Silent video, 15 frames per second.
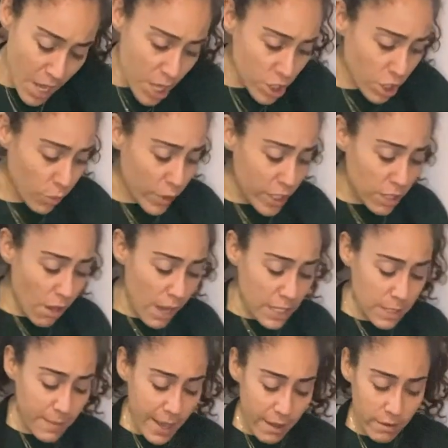So we talked
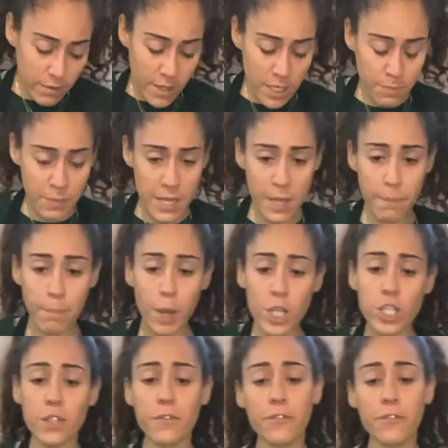about this being budget